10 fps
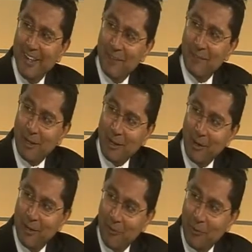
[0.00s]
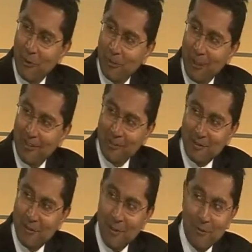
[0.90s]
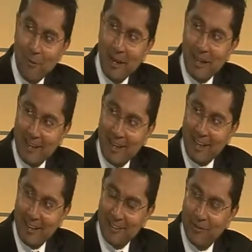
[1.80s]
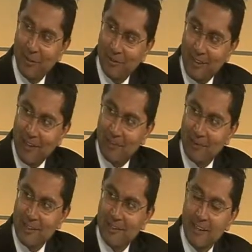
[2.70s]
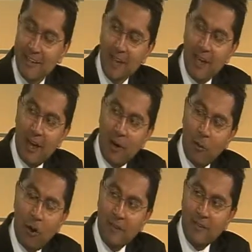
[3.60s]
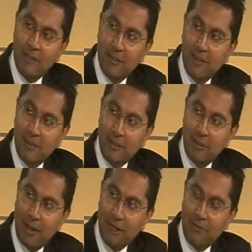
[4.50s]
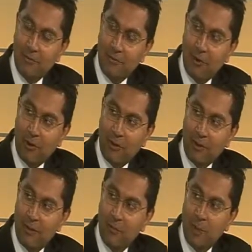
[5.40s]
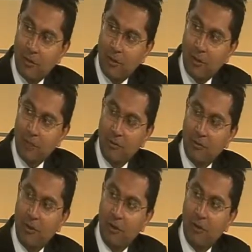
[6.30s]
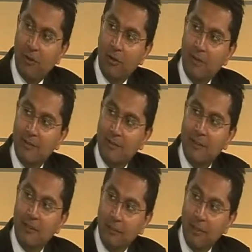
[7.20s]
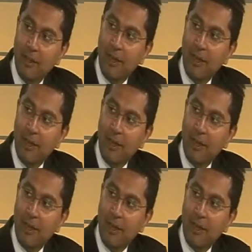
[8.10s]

It's been occurring in workplaces for many decades, if not centuries. Why is it that in the face of conduct that has been occurring for so long, it still